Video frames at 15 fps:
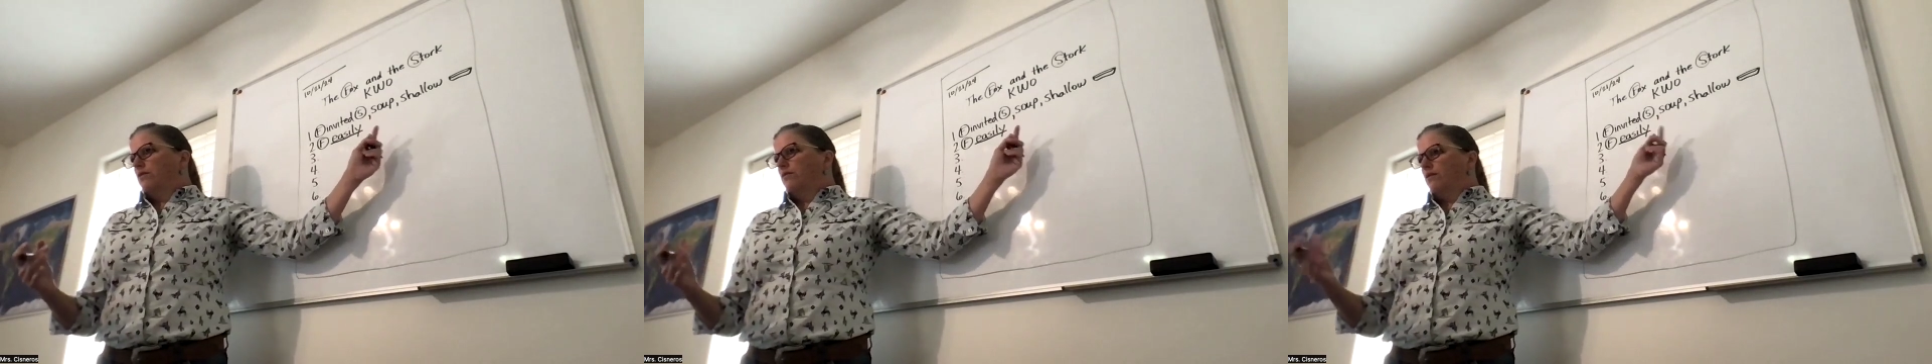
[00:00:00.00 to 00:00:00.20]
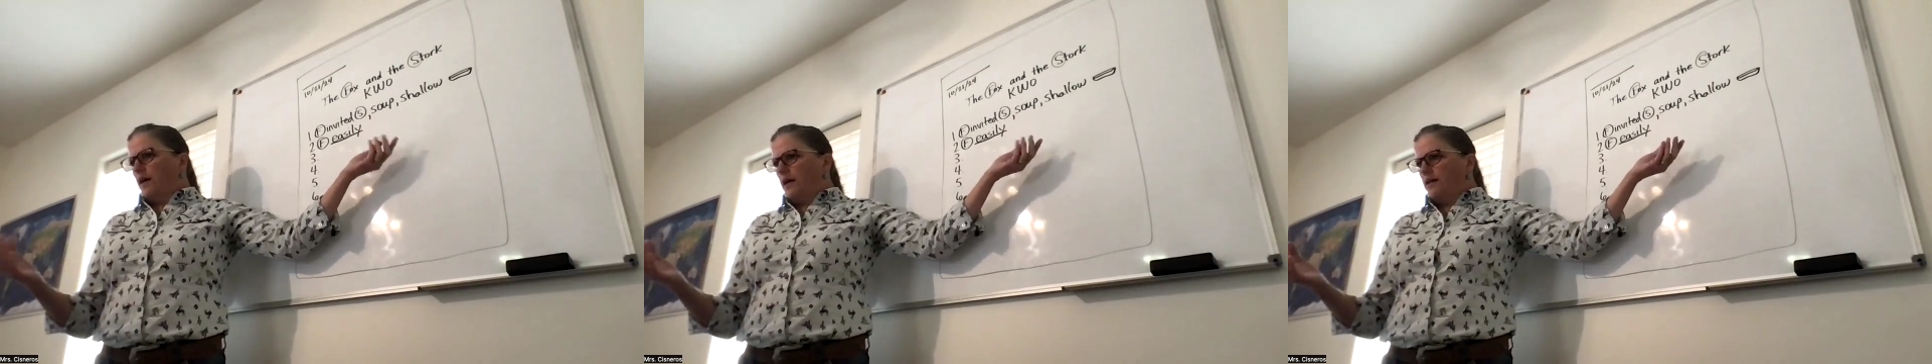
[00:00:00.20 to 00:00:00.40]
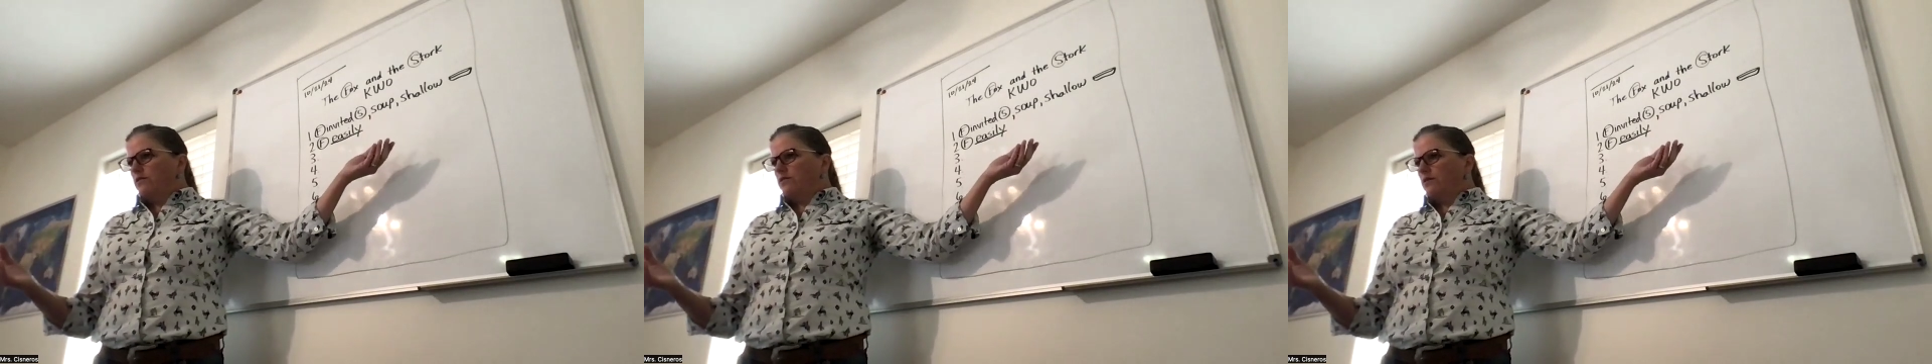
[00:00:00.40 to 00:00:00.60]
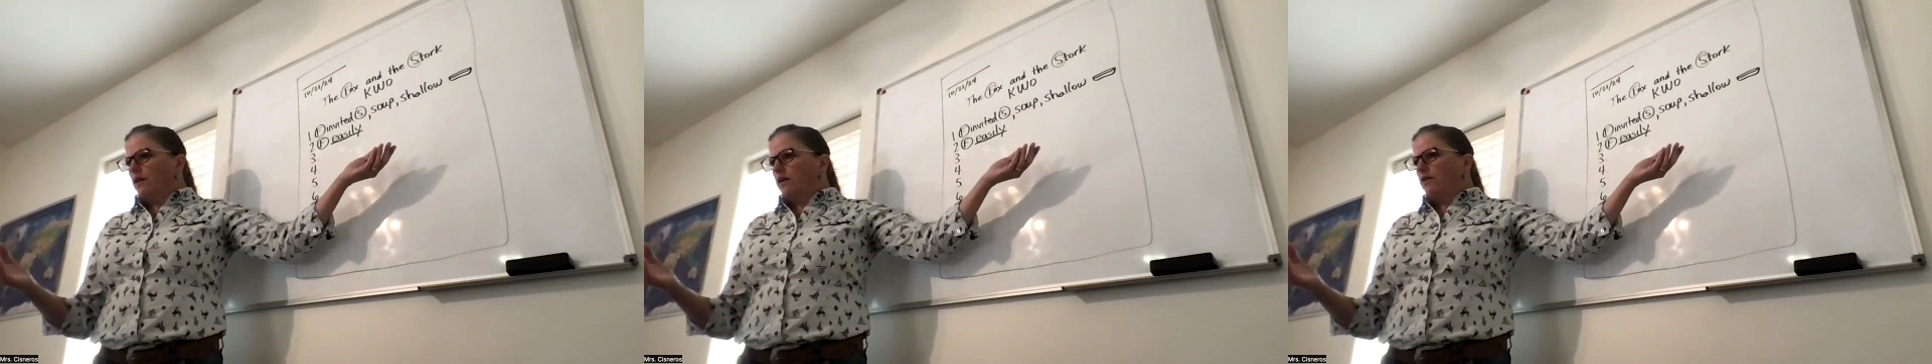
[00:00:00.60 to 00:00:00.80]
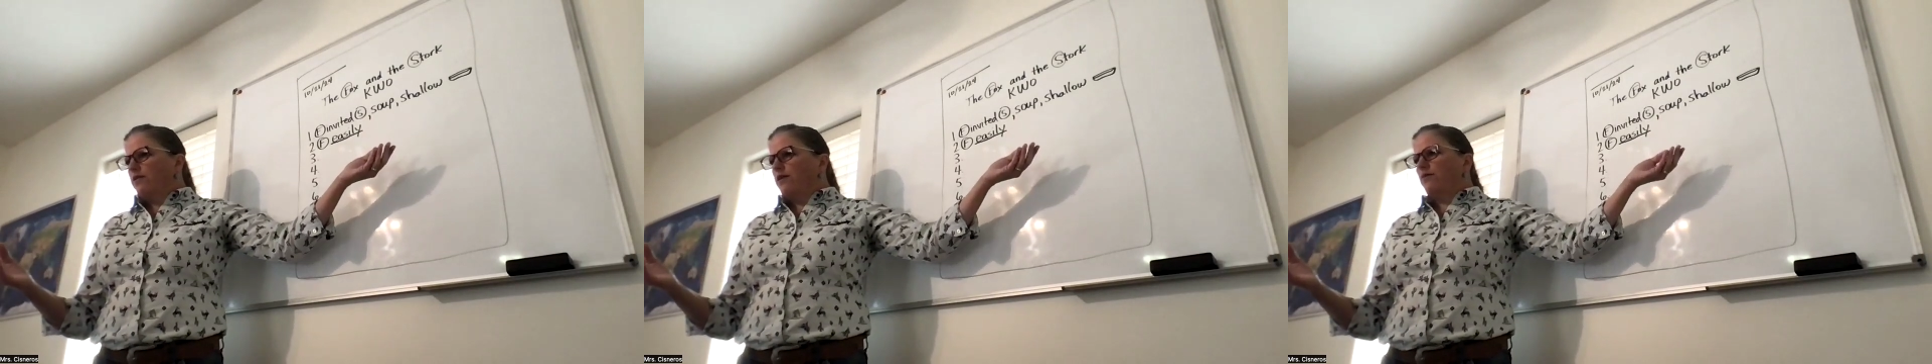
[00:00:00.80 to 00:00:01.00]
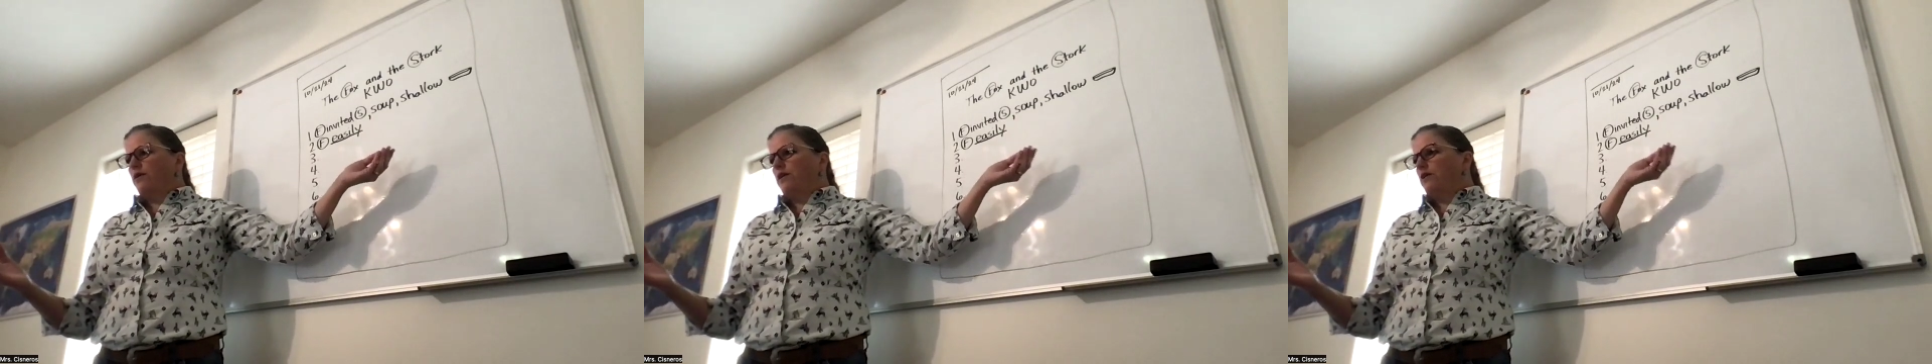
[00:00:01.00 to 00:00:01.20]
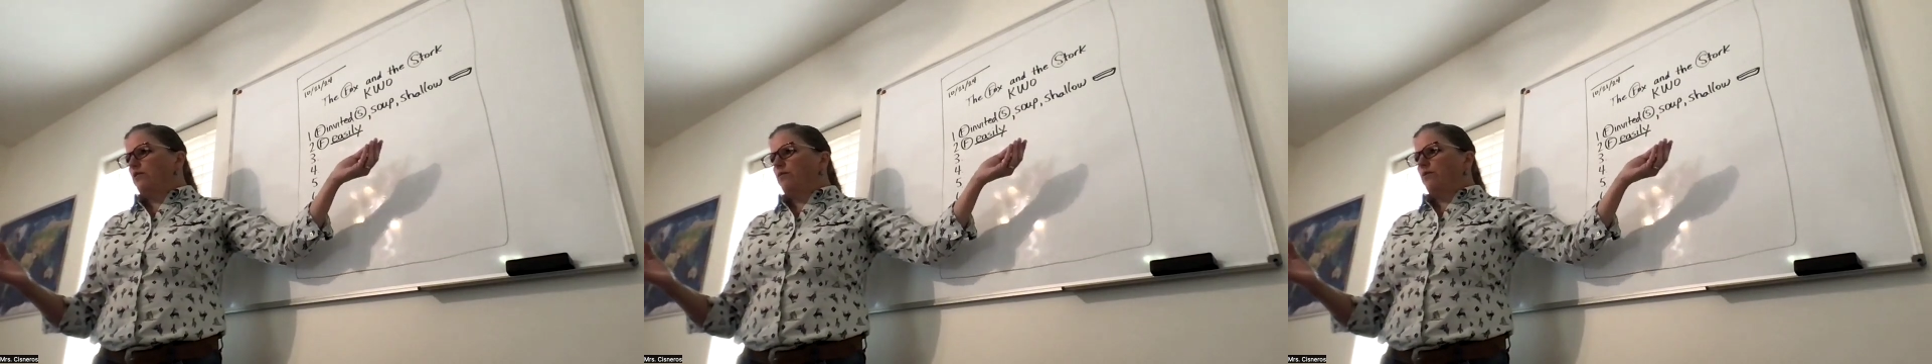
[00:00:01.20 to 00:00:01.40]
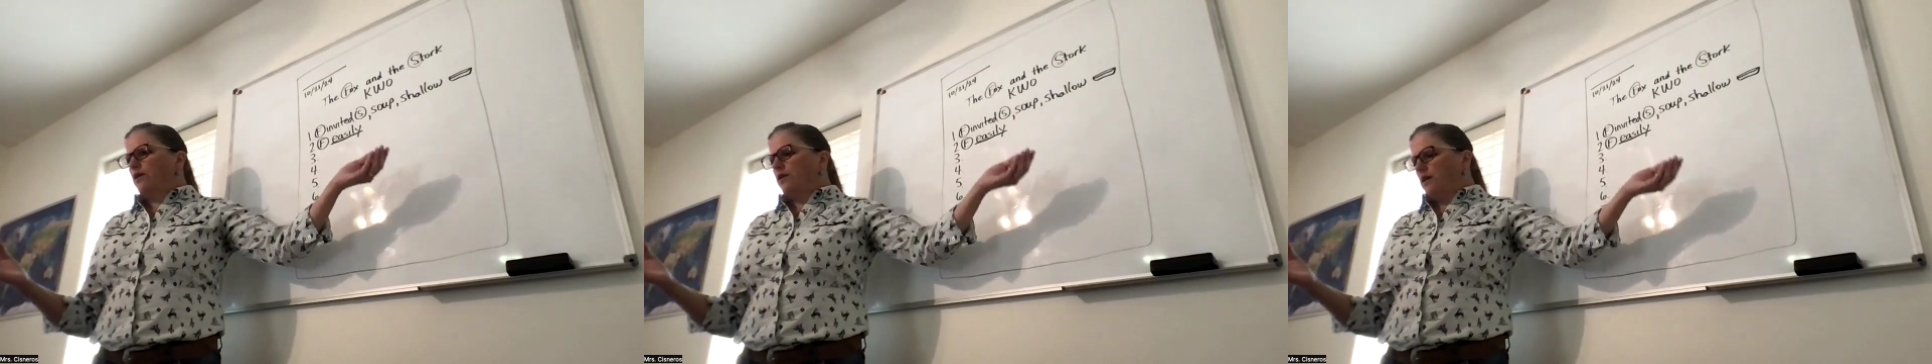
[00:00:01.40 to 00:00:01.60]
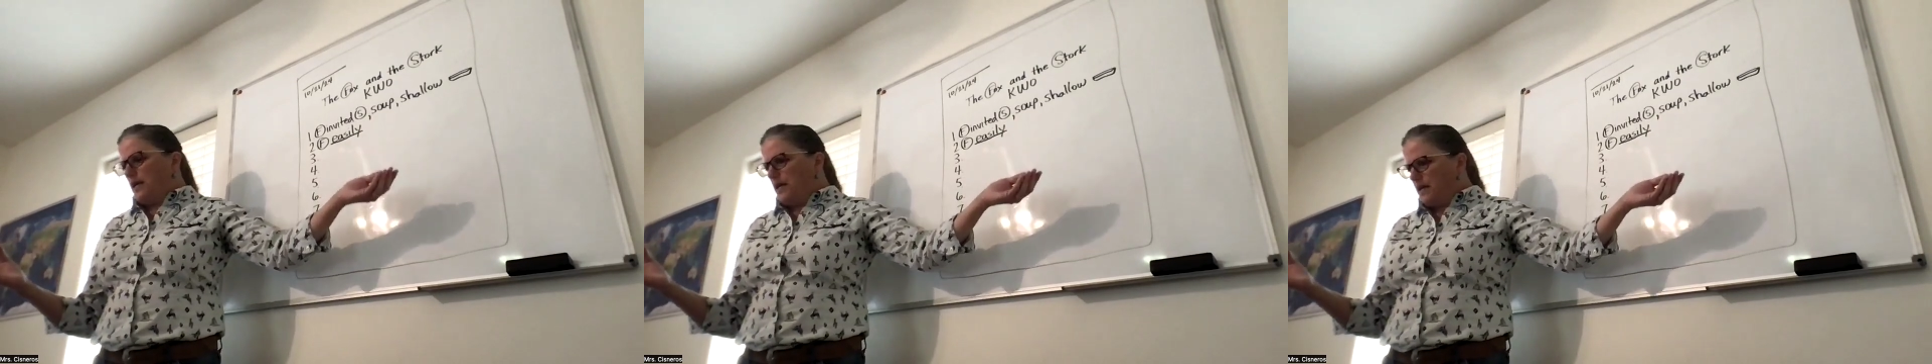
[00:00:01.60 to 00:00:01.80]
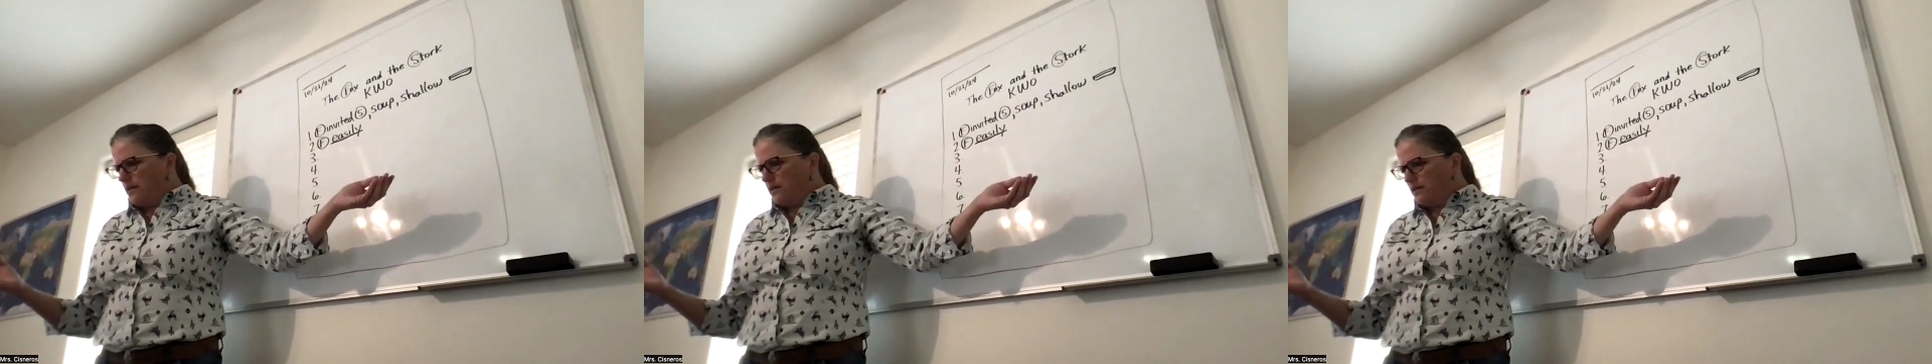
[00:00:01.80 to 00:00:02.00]
right? So I don't think we need the word
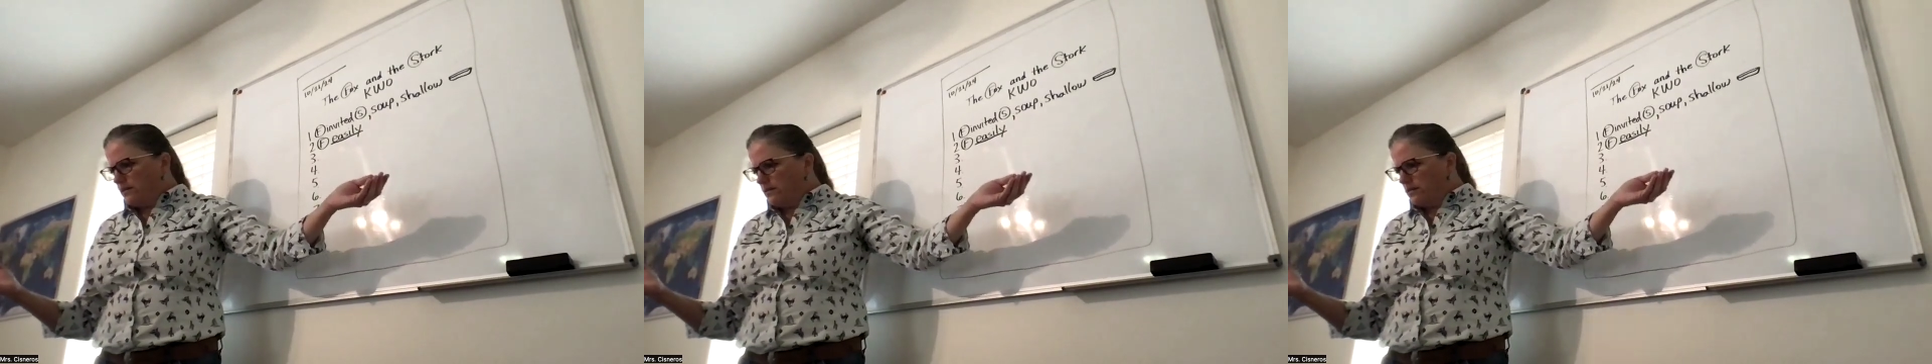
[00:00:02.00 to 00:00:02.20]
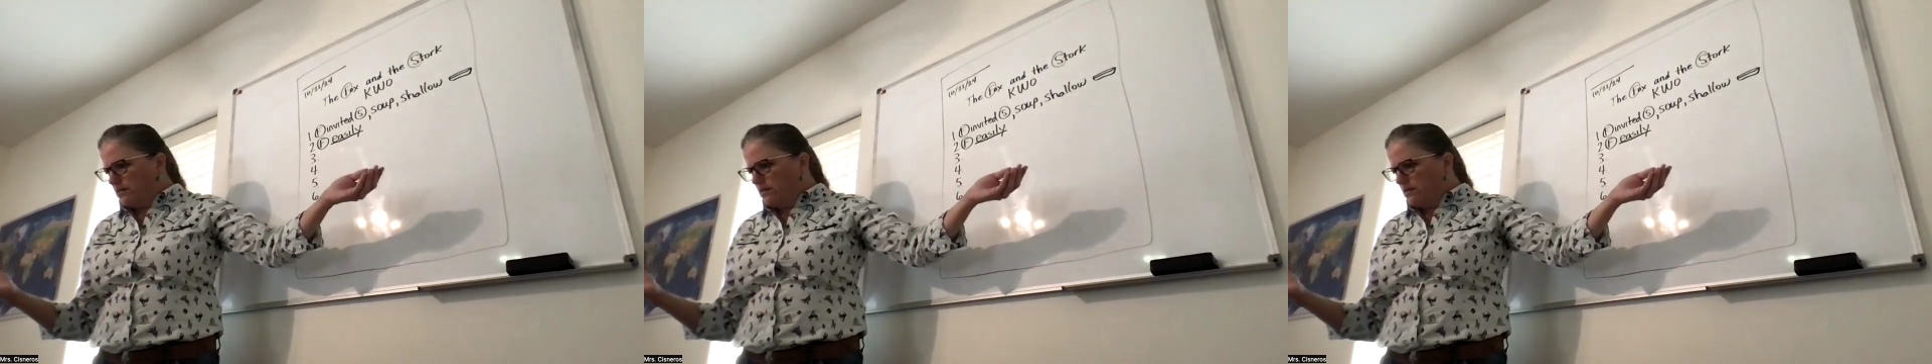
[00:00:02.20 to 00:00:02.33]
eat